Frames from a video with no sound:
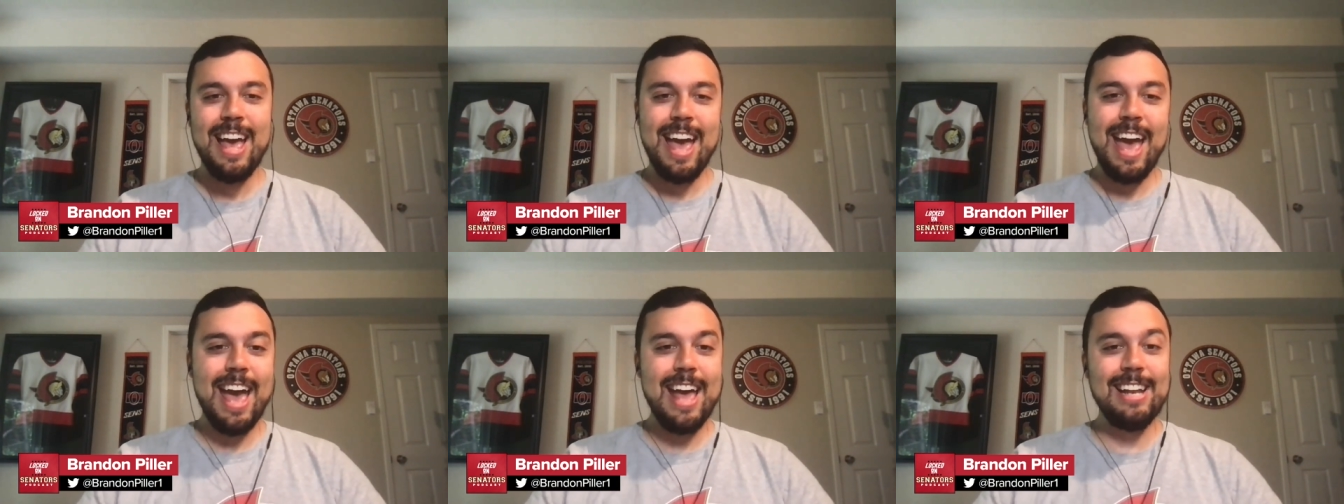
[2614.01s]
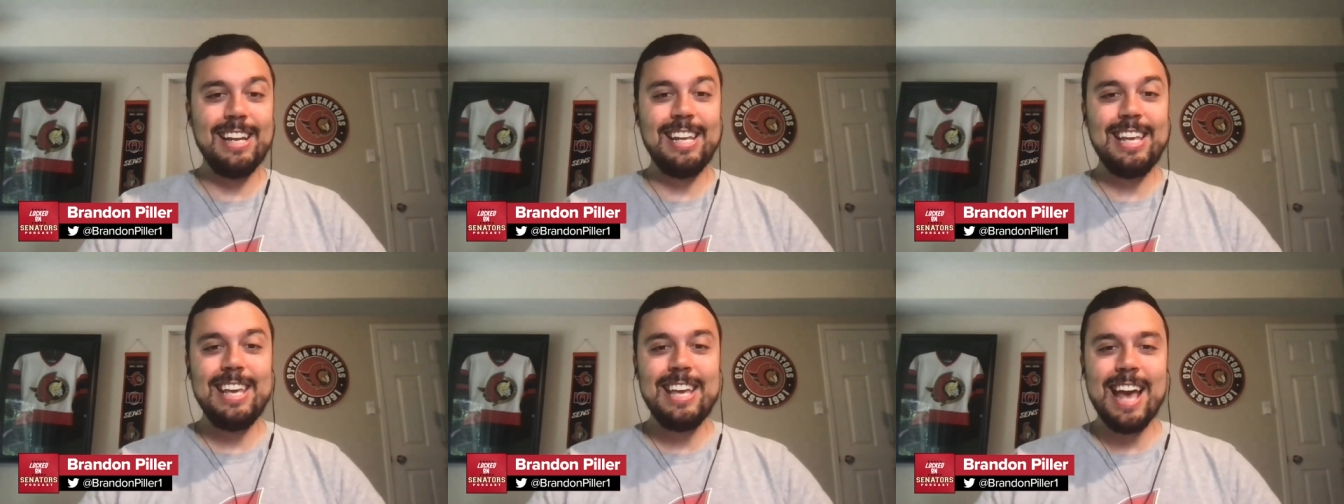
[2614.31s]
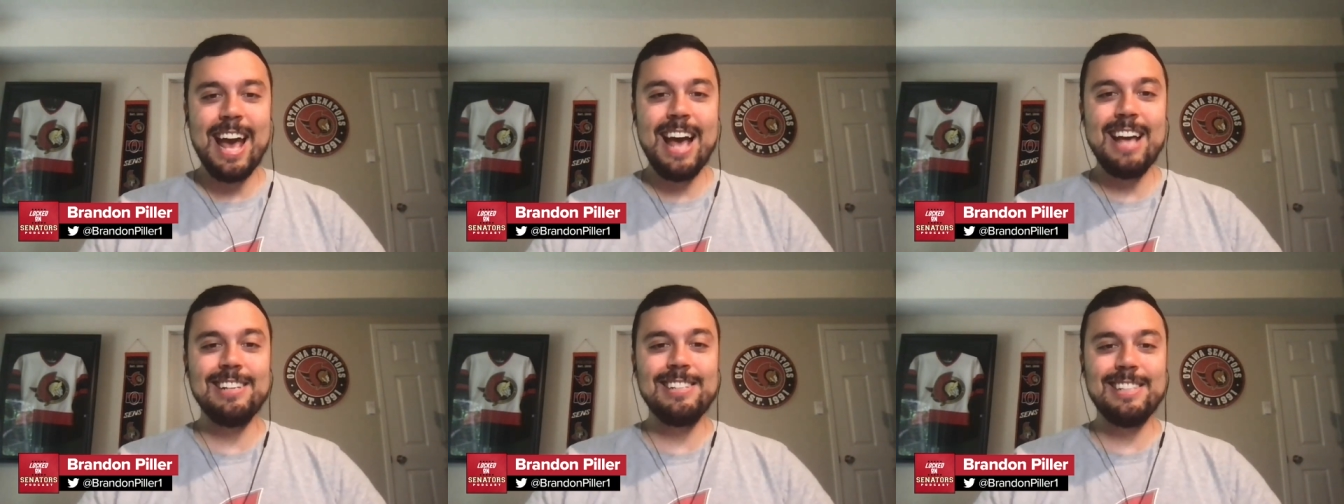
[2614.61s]
and he
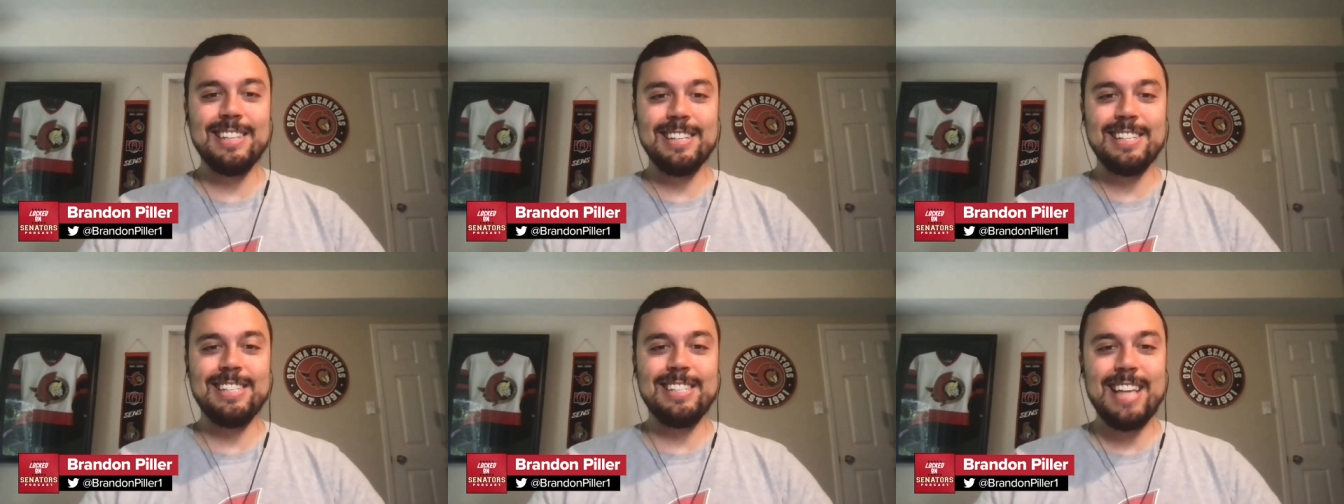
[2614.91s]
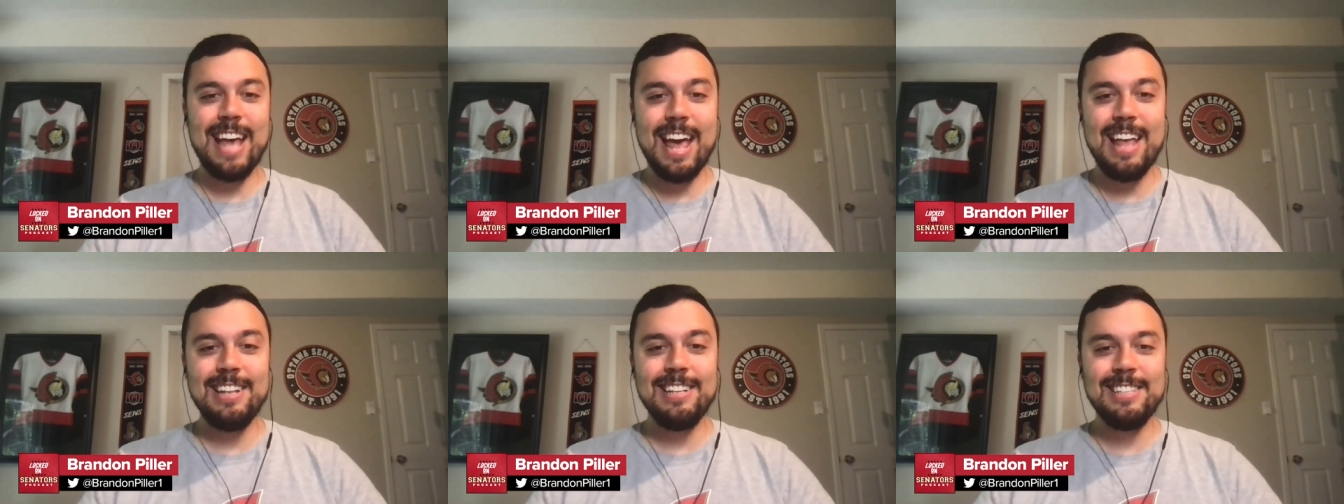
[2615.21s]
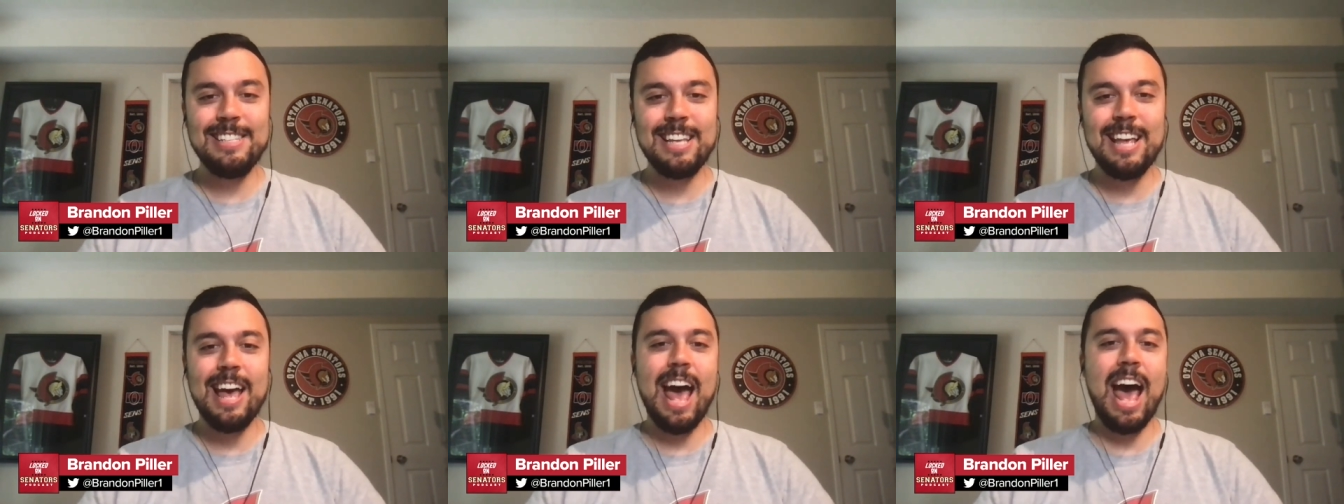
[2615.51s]
has the
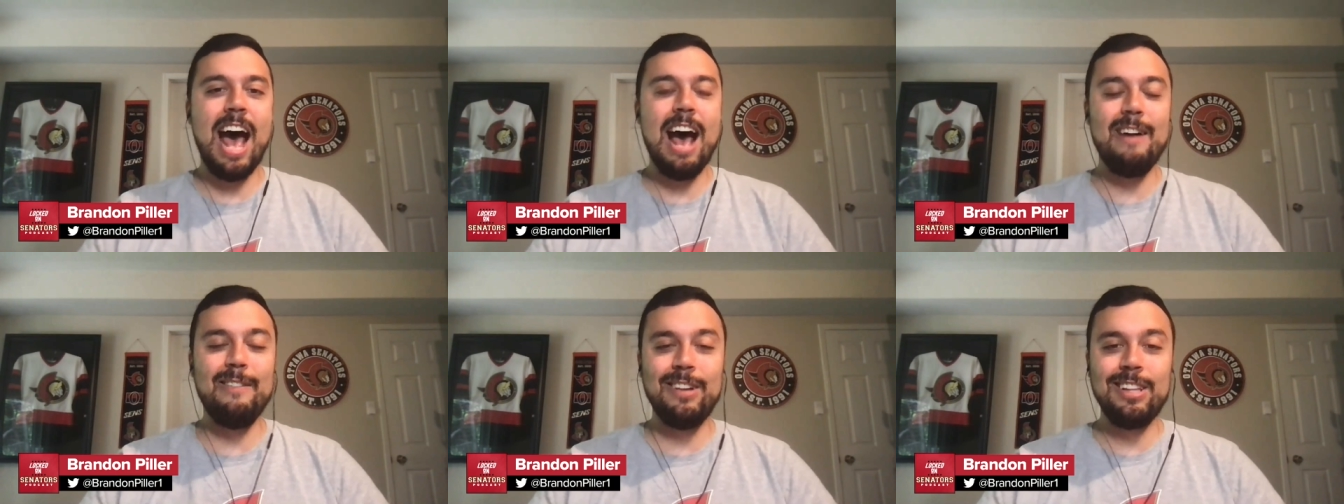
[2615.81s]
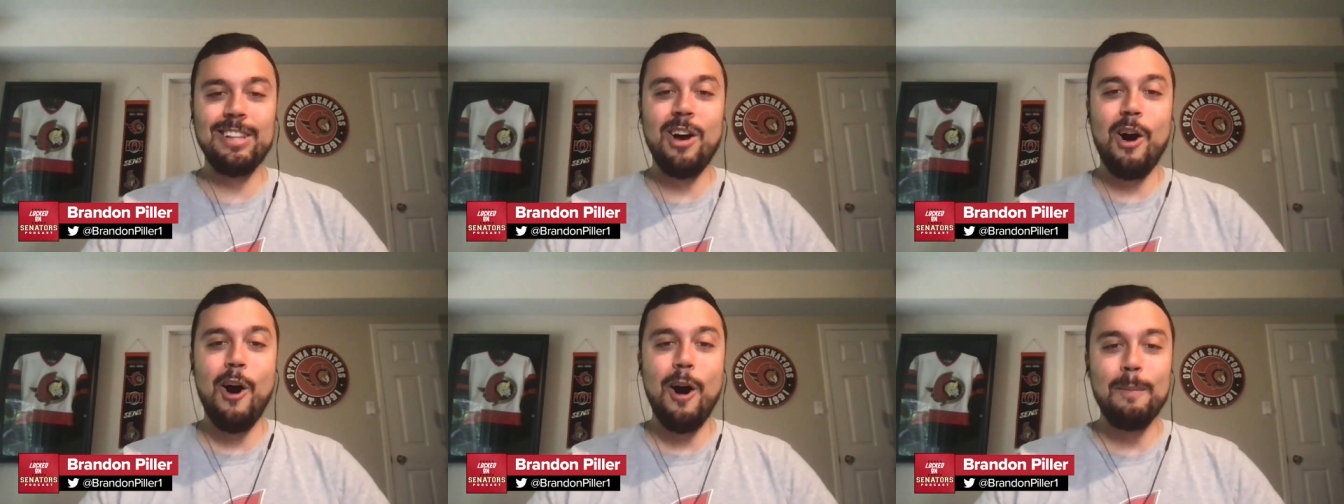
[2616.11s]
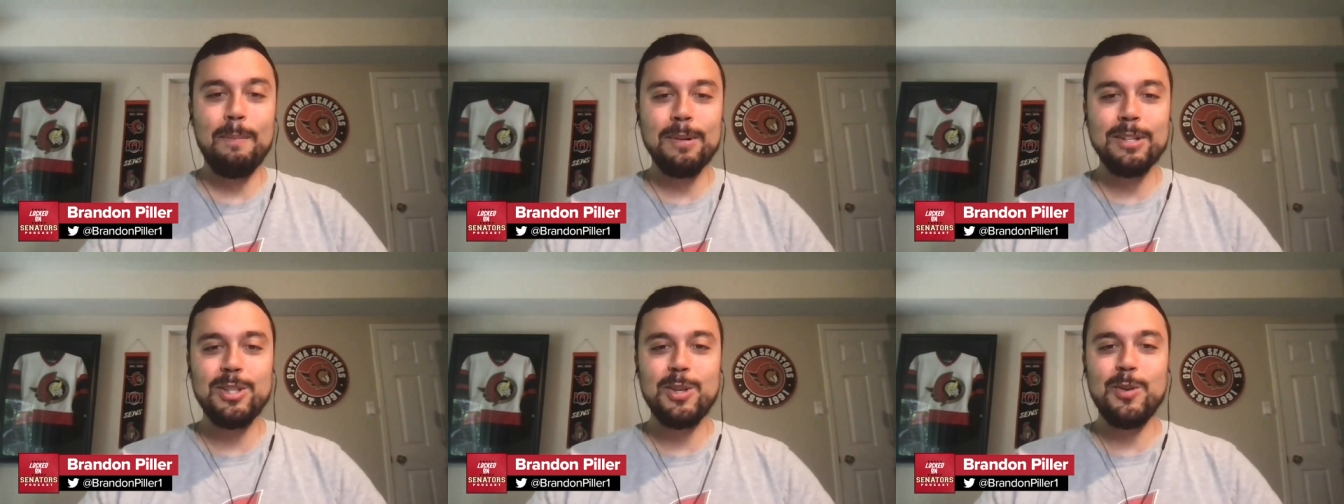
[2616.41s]
Sens having the
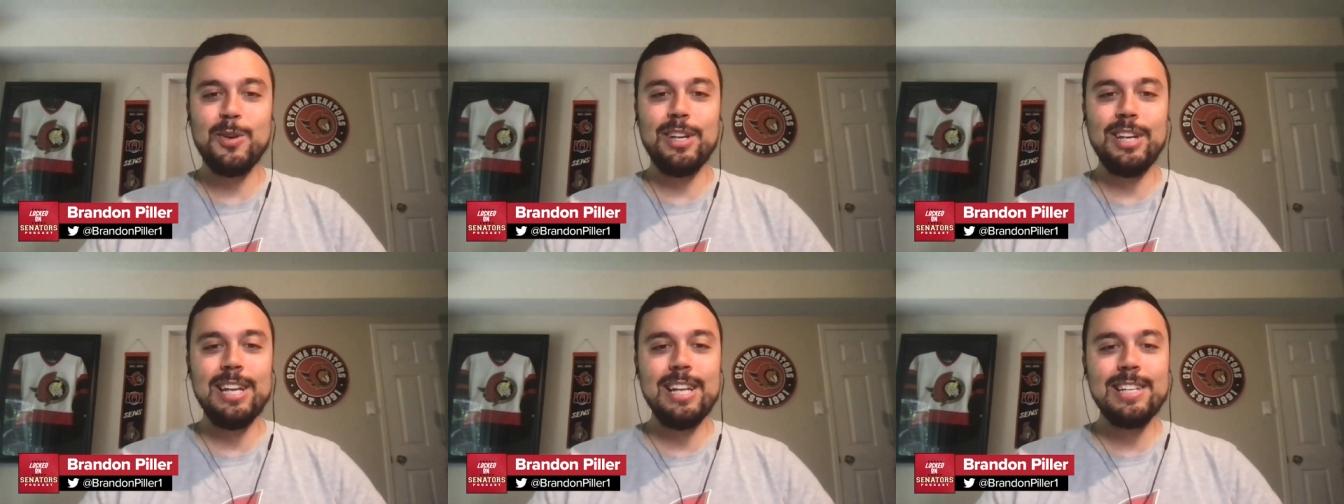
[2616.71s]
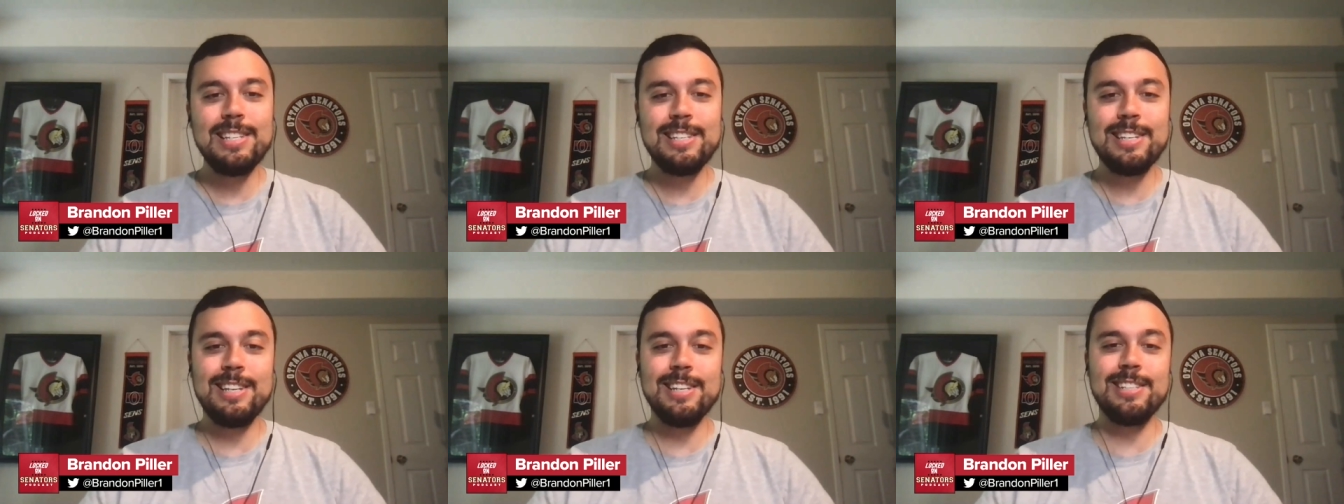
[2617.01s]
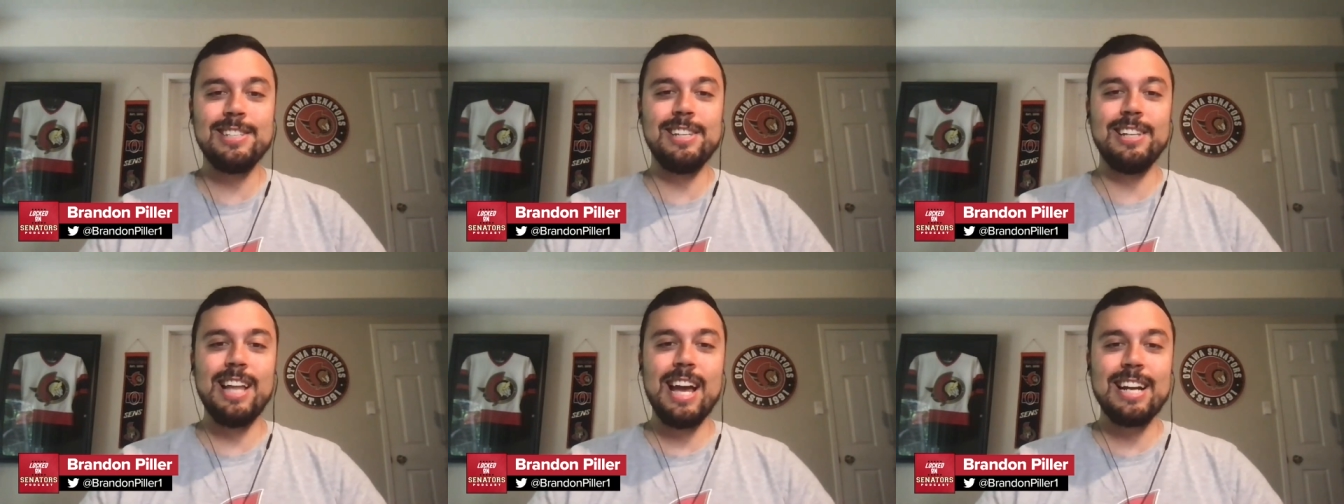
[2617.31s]
opportunities to
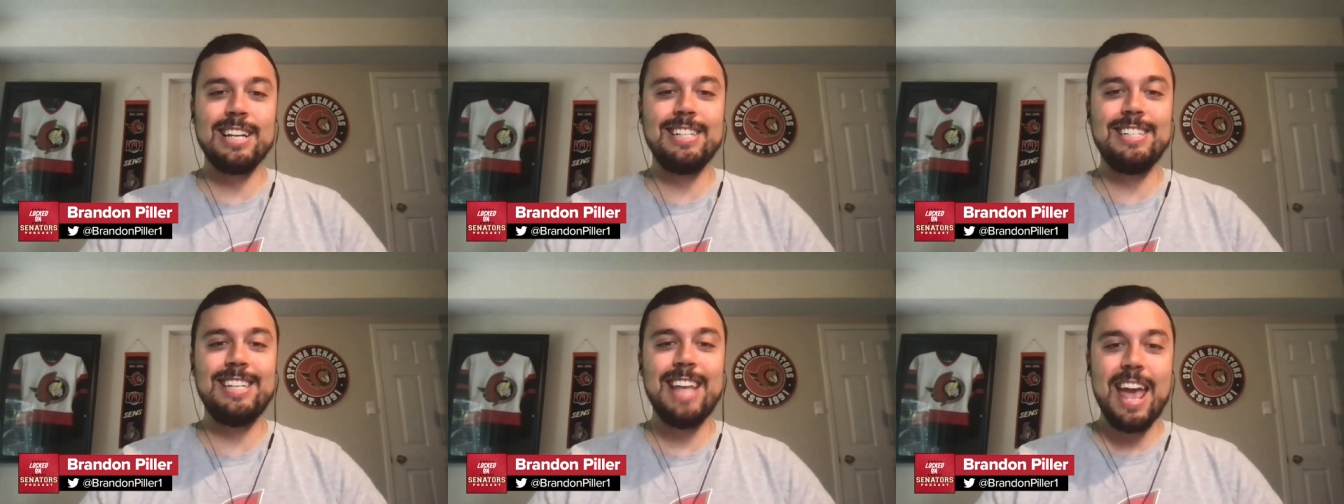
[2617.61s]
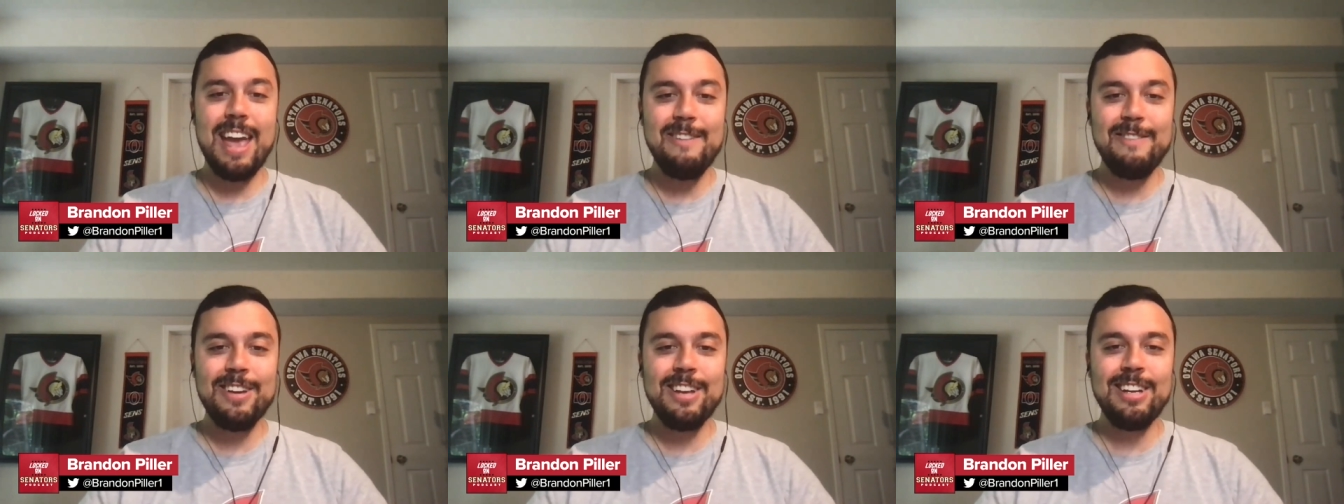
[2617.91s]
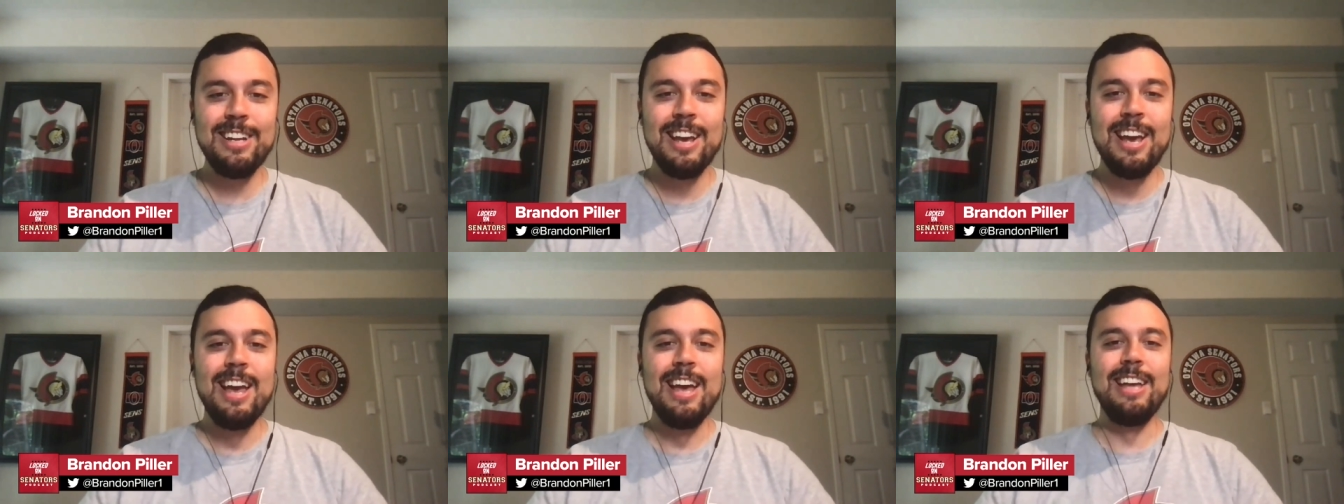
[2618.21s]
select
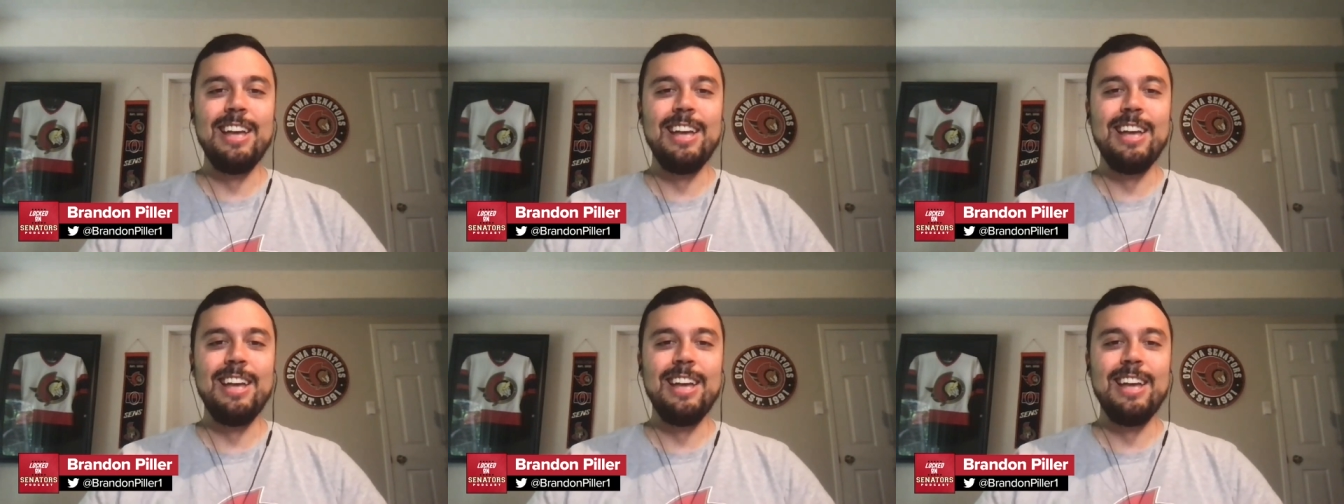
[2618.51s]
David